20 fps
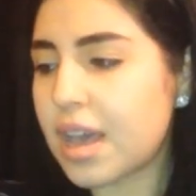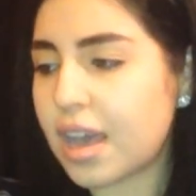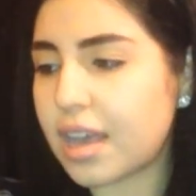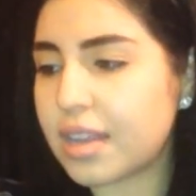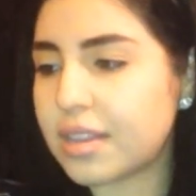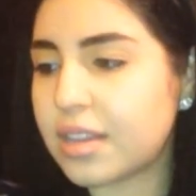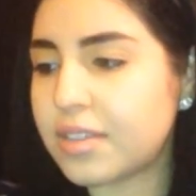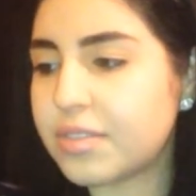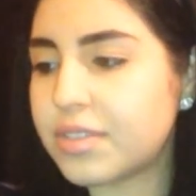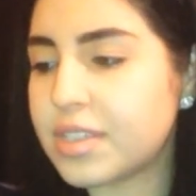I
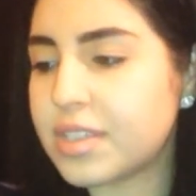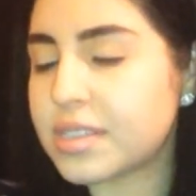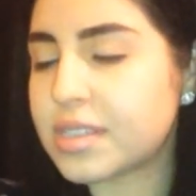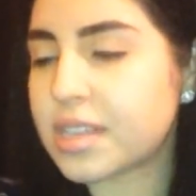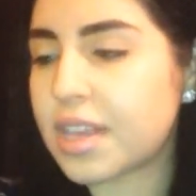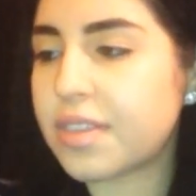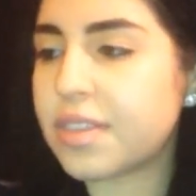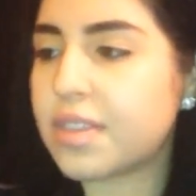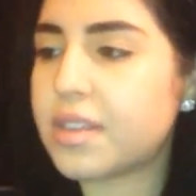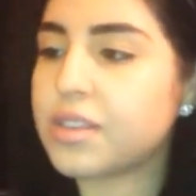love this,
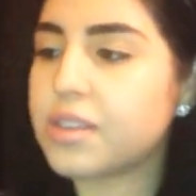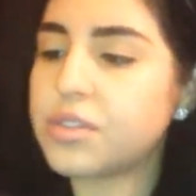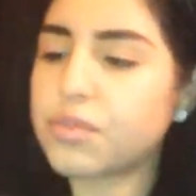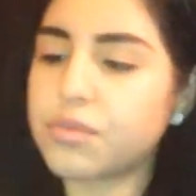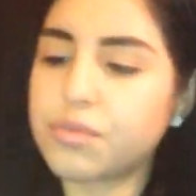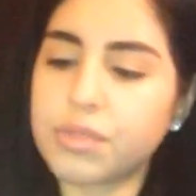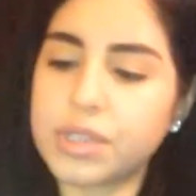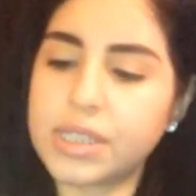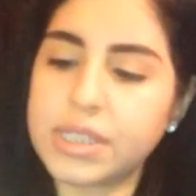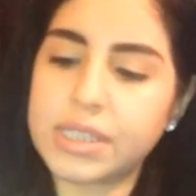and this
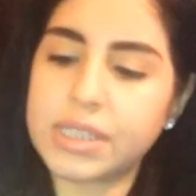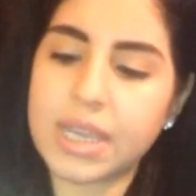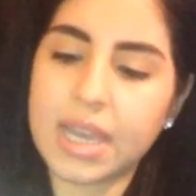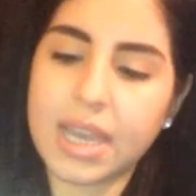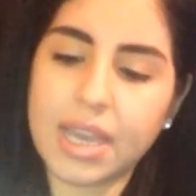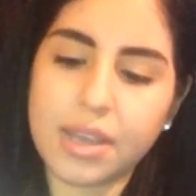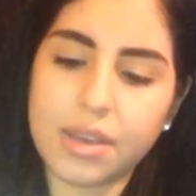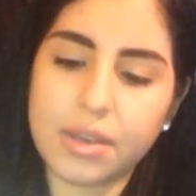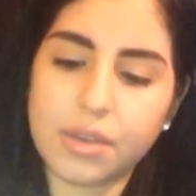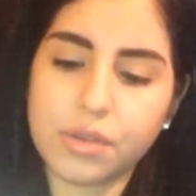
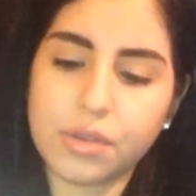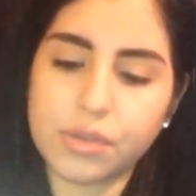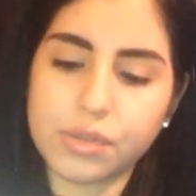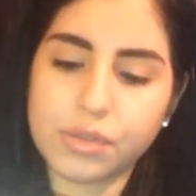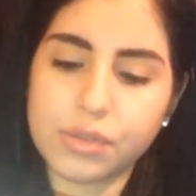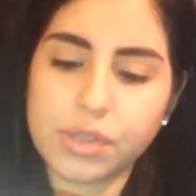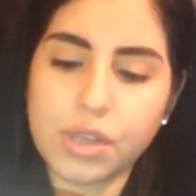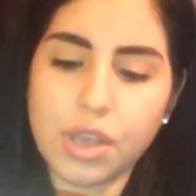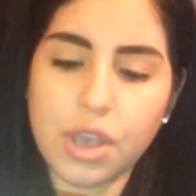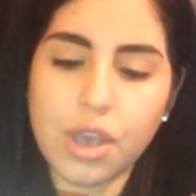
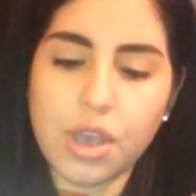retails